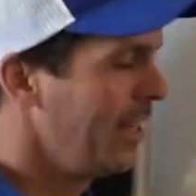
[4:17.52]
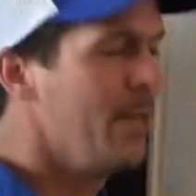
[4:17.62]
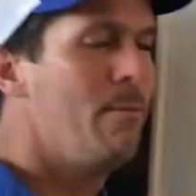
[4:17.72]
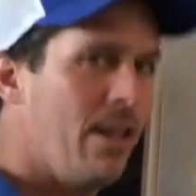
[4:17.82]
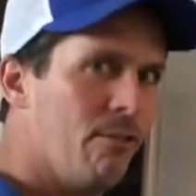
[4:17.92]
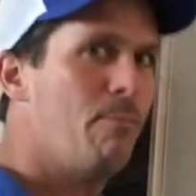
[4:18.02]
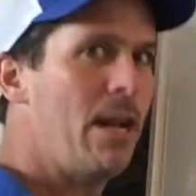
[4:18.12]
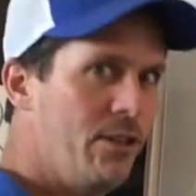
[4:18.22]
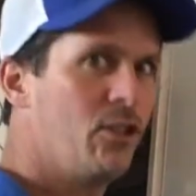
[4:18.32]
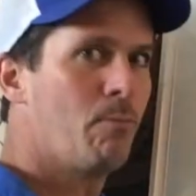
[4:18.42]
He may have
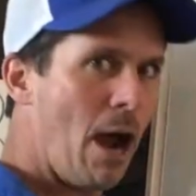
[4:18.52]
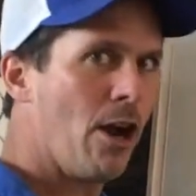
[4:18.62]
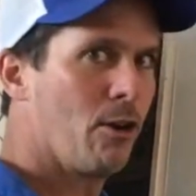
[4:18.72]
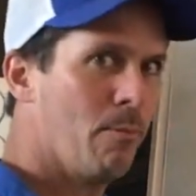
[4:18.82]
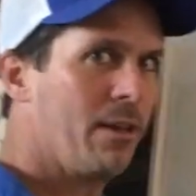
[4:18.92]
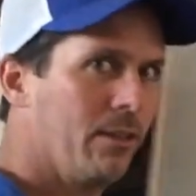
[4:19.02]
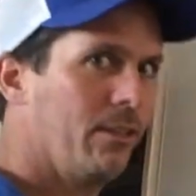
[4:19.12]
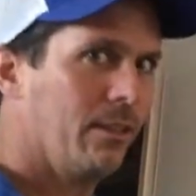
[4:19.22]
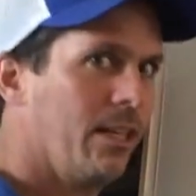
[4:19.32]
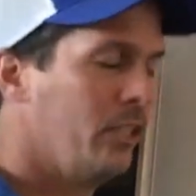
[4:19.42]
been inspired by the
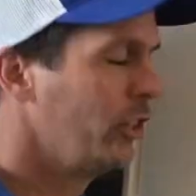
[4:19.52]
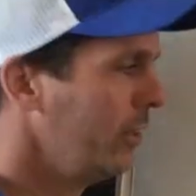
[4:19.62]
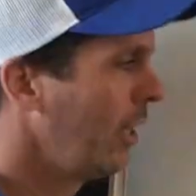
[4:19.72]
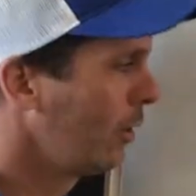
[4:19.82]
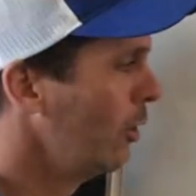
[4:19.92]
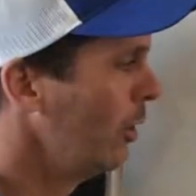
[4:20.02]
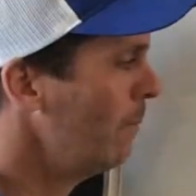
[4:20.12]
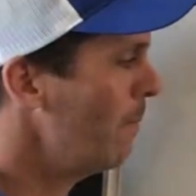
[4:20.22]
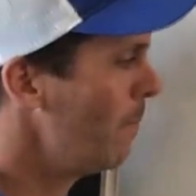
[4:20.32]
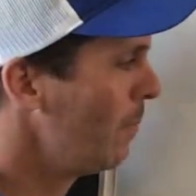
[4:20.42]
little engine that could.